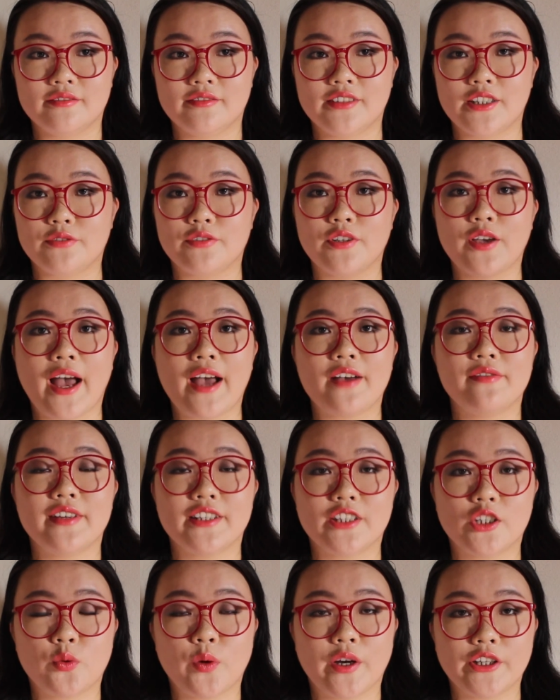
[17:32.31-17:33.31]
if you have
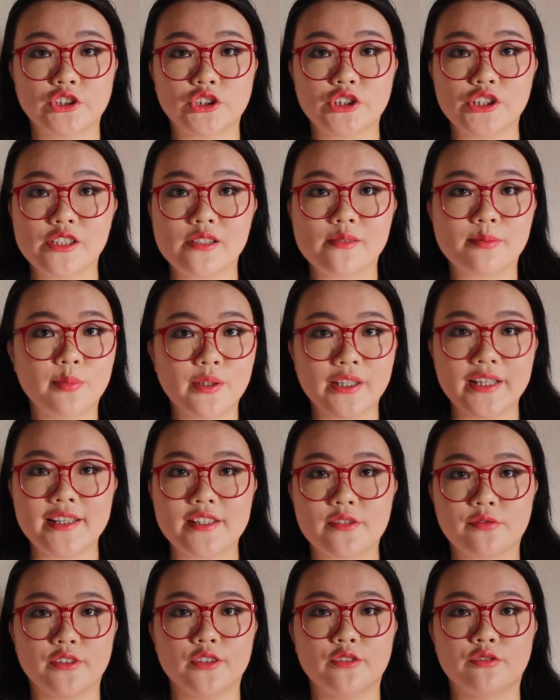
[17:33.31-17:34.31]
any questions,
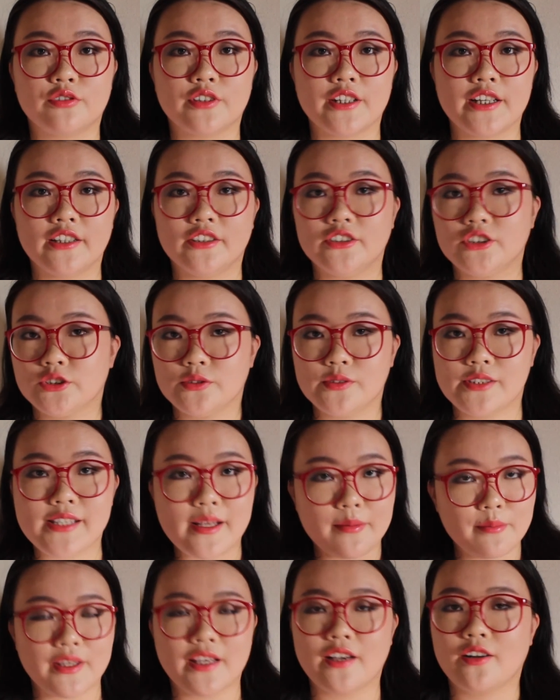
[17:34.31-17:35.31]
please feel free to
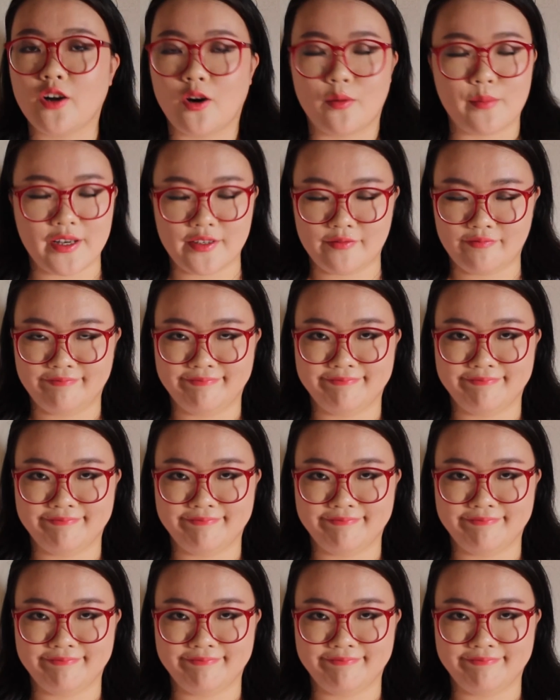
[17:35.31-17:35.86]
send me a comment.